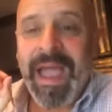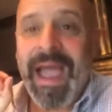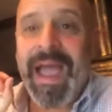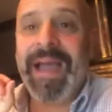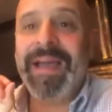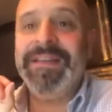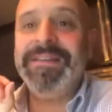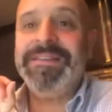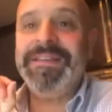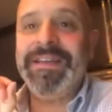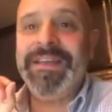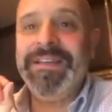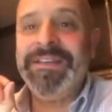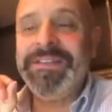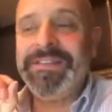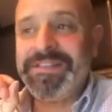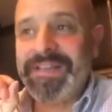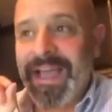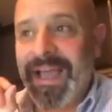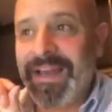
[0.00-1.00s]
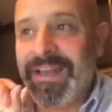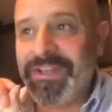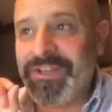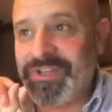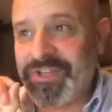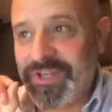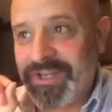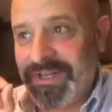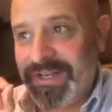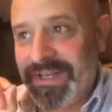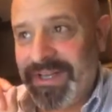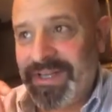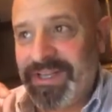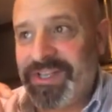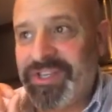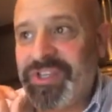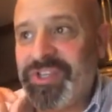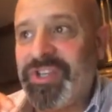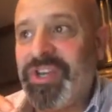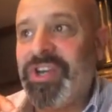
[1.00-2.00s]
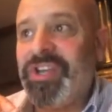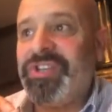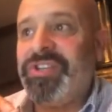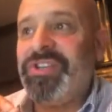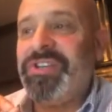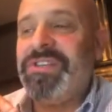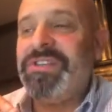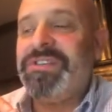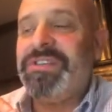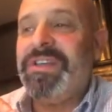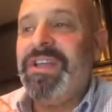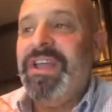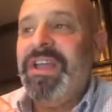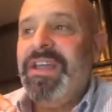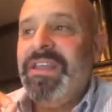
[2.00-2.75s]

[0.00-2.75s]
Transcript: and intelligently searches